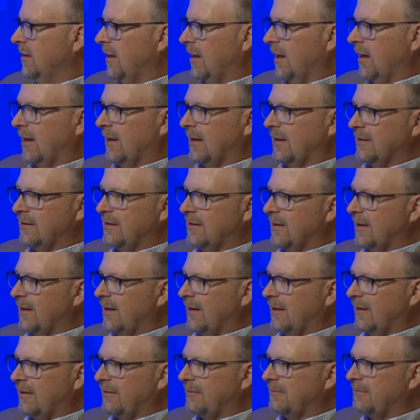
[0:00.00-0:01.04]
And
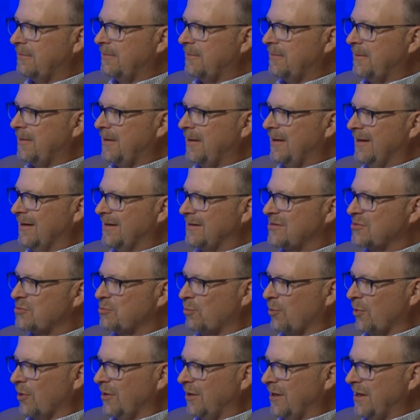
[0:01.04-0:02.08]
it's
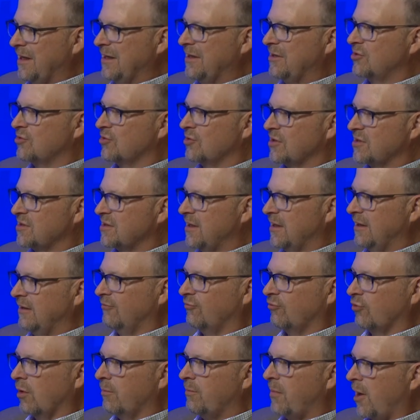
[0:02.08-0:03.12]
really
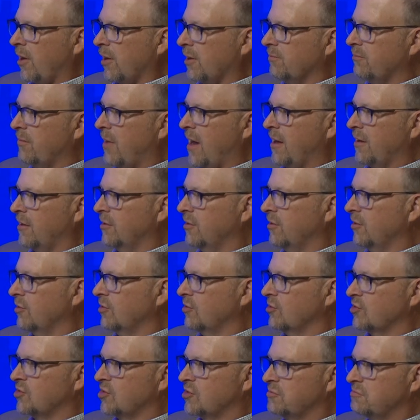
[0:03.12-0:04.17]
interesting, from heart
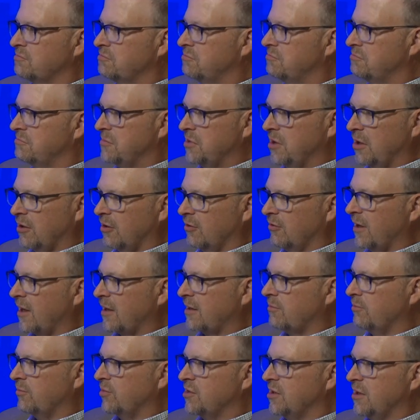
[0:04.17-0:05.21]
monitors, that
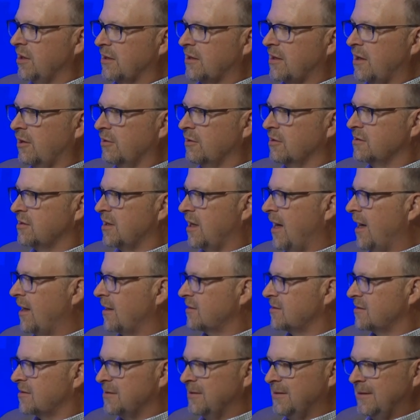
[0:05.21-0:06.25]
can predict heart attacks